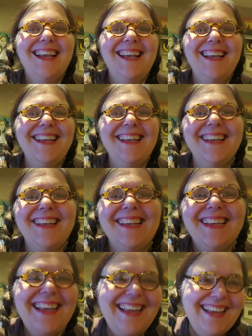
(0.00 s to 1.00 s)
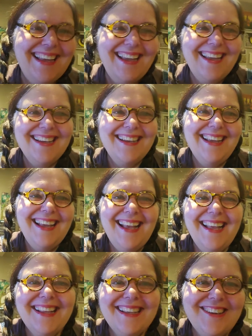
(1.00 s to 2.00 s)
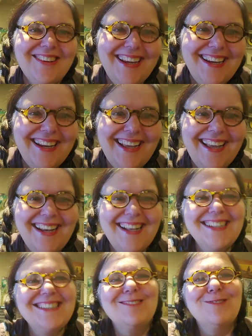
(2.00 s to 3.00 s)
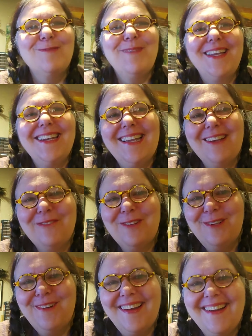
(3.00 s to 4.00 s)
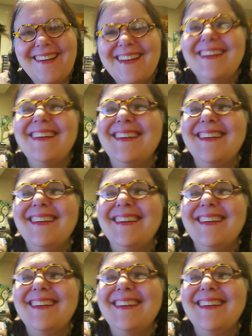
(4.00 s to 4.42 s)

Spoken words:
and creating headaches for men everywhere.